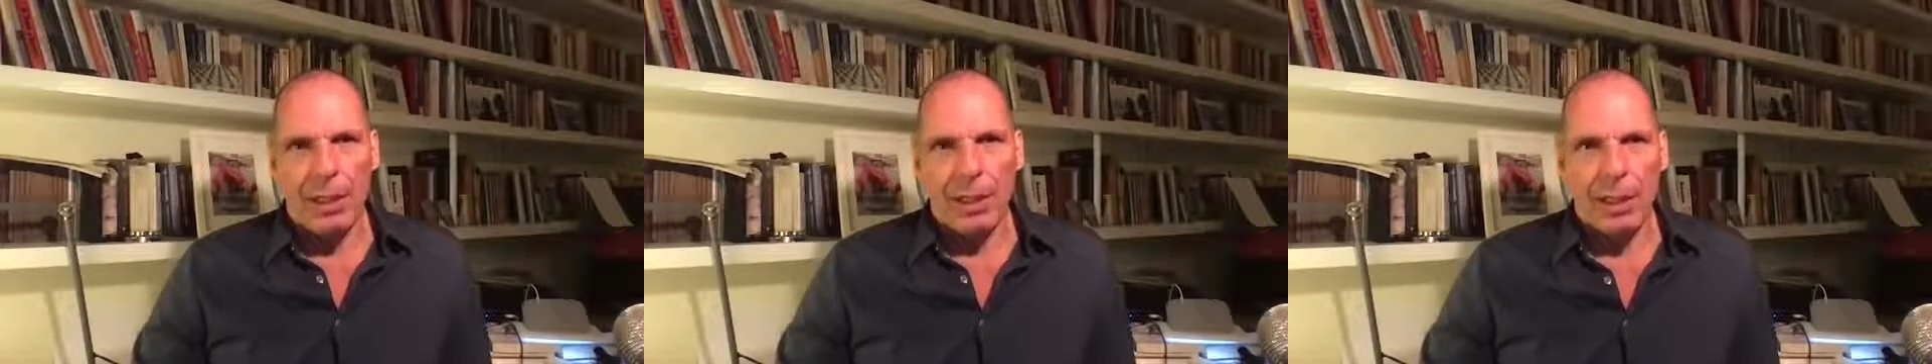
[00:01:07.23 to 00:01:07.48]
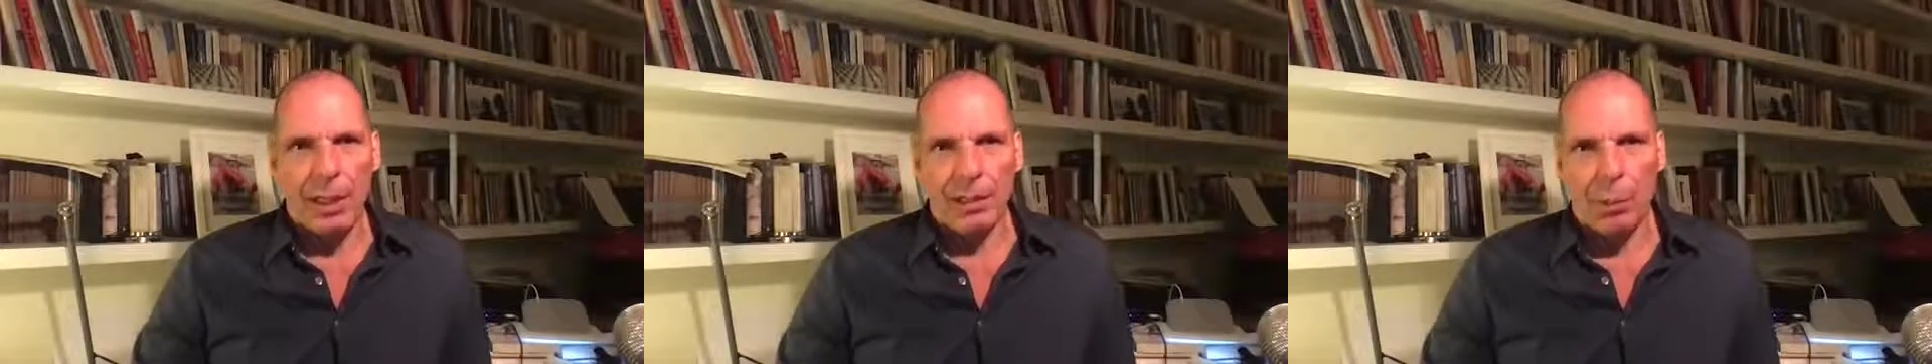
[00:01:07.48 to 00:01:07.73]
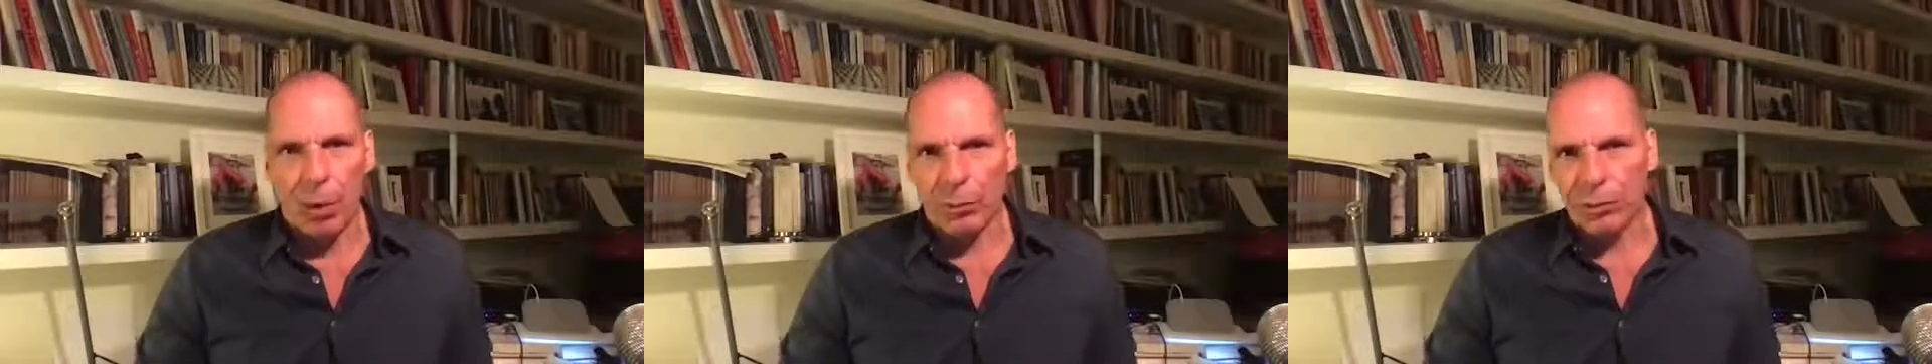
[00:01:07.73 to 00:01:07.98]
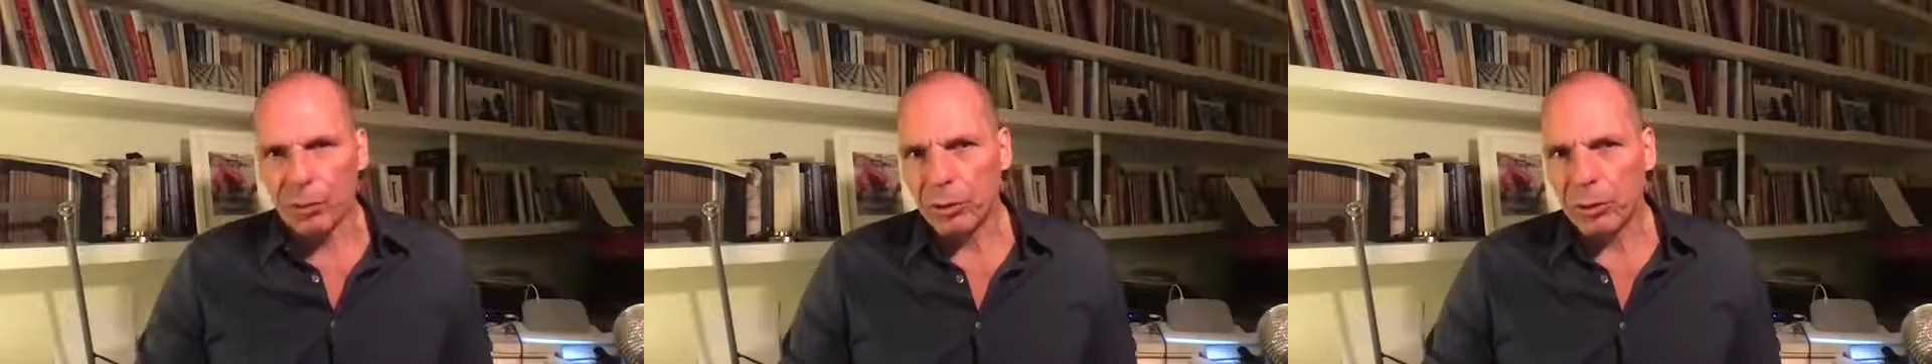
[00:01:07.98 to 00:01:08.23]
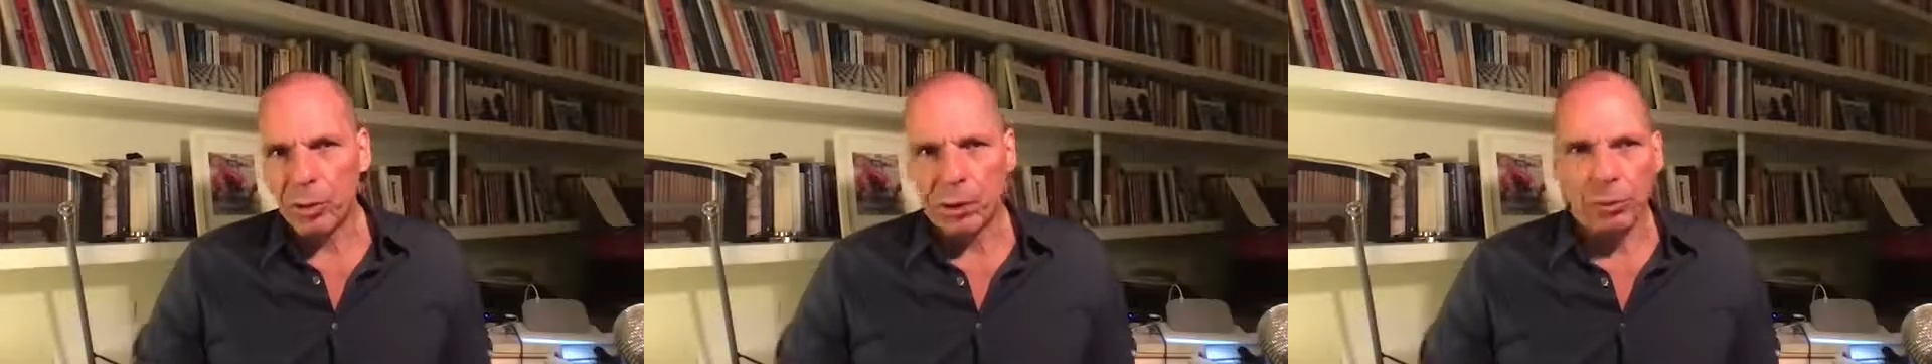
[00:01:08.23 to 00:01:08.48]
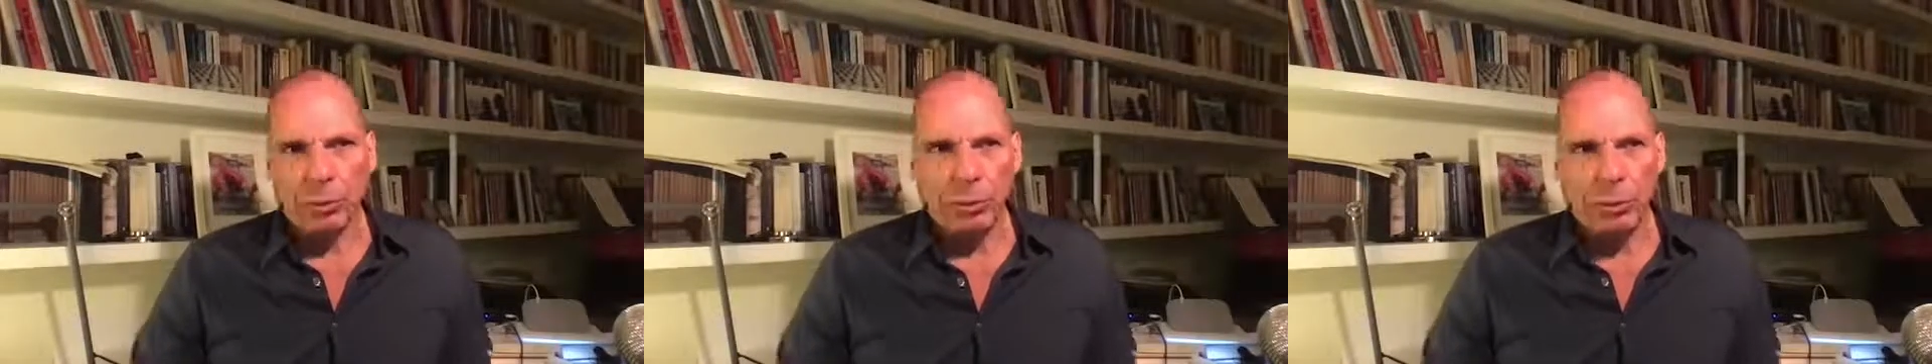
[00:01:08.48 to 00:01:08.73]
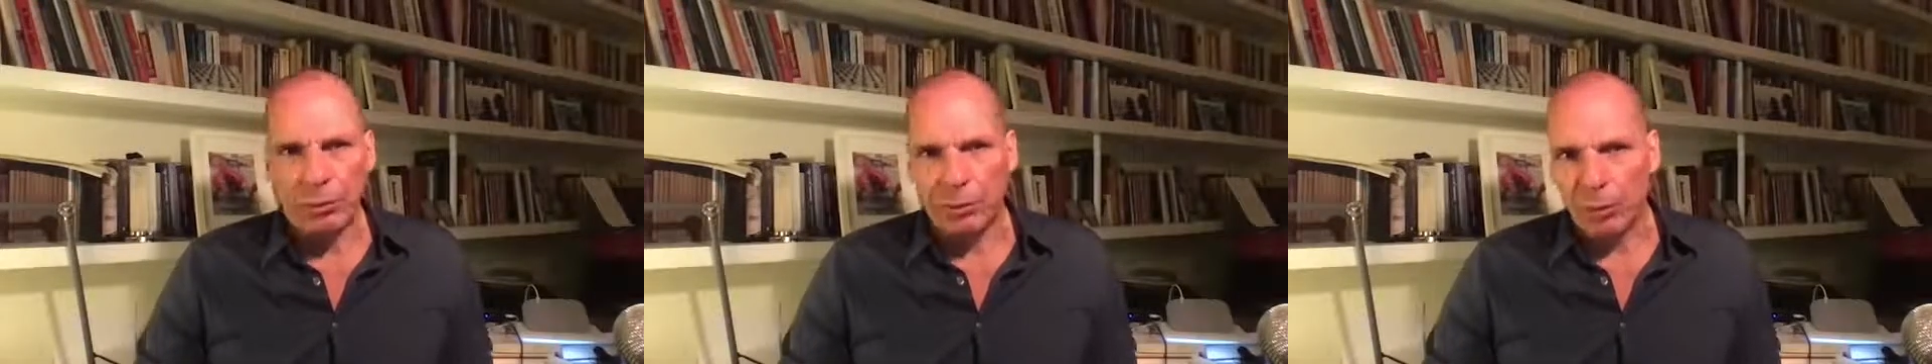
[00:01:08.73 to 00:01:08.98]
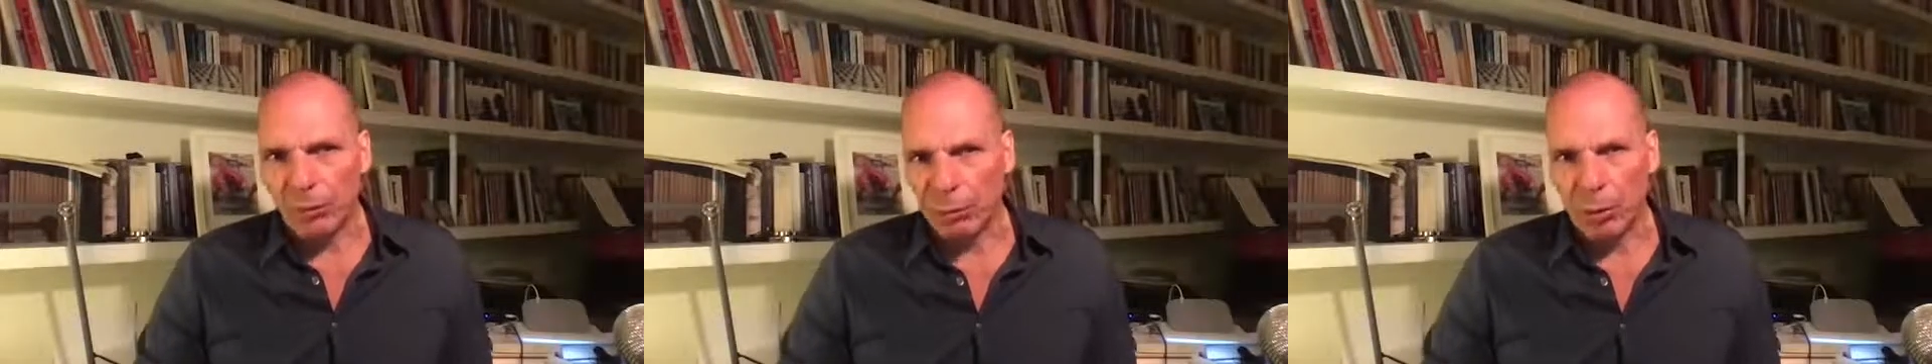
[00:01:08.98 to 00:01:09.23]
It morphed into
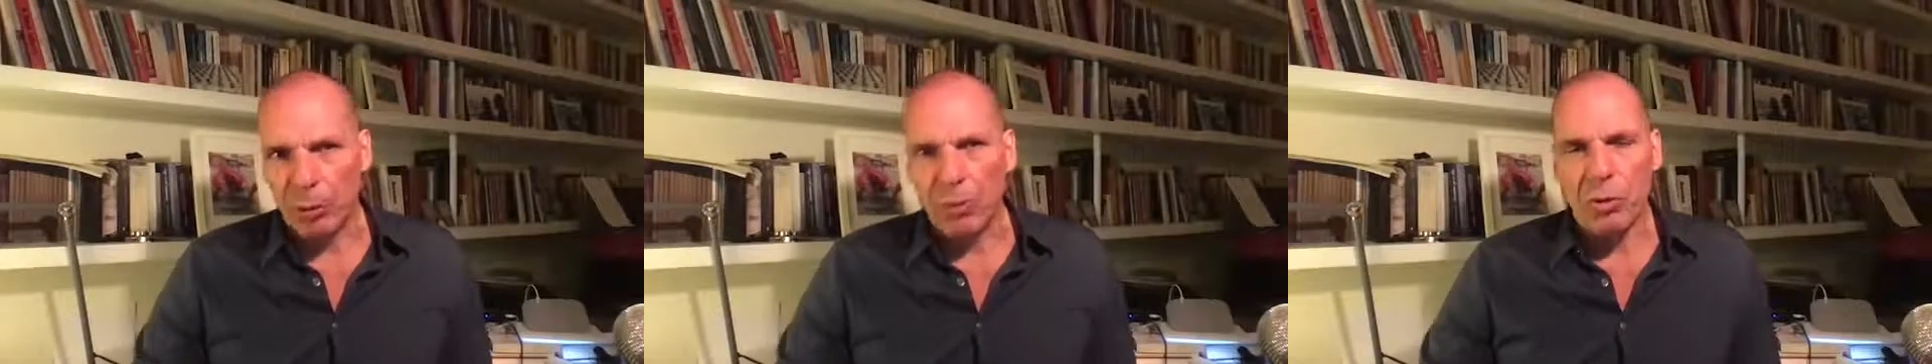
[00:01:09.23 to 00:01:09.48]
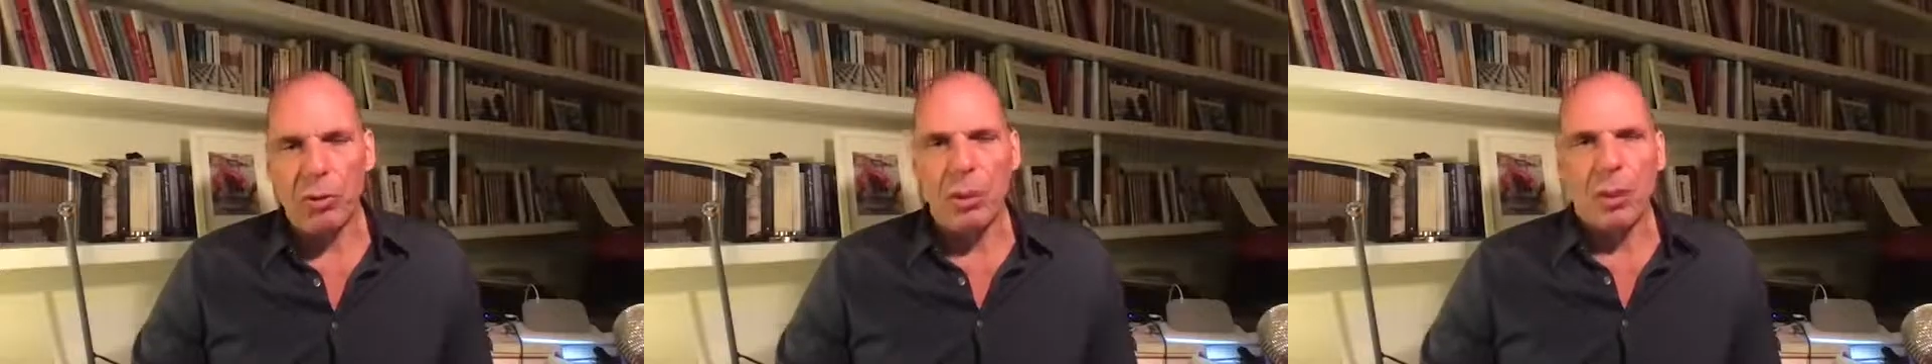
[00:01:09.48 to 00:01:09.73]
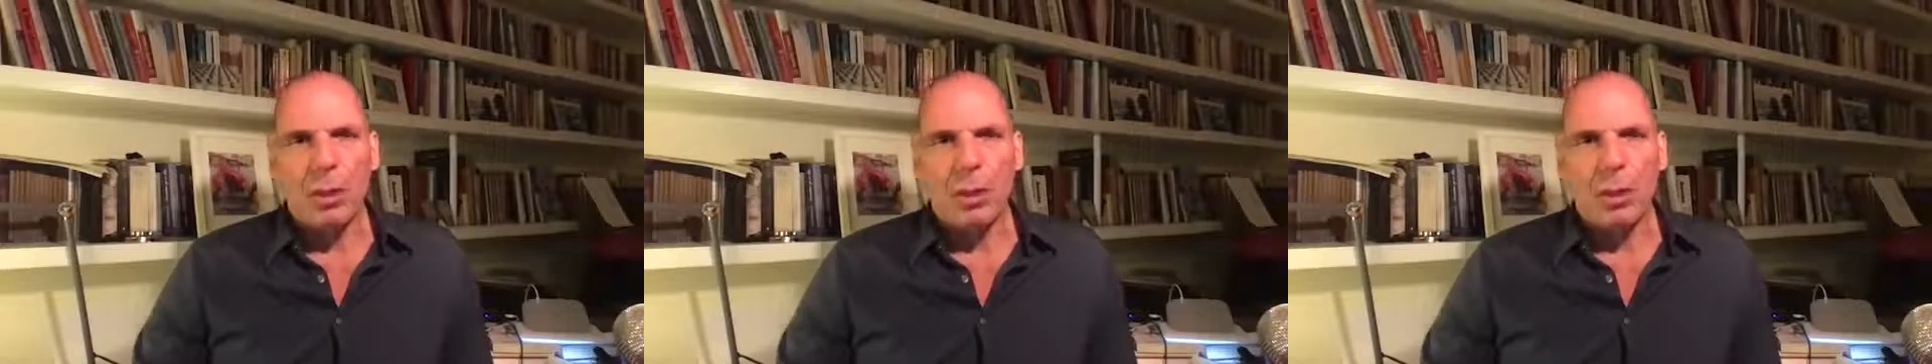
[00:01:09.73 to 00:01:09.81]
different forms.